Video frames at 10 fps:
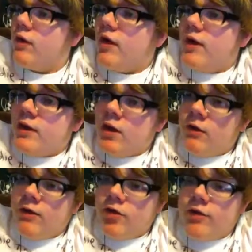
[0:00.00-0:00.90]

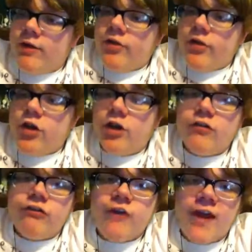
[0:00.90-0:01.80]
He's a good
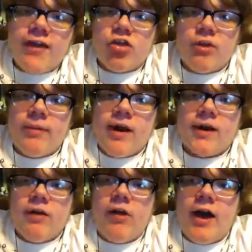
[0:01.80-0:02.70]
face, I'm not
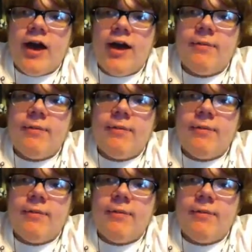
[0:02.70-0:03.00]
gonna lie,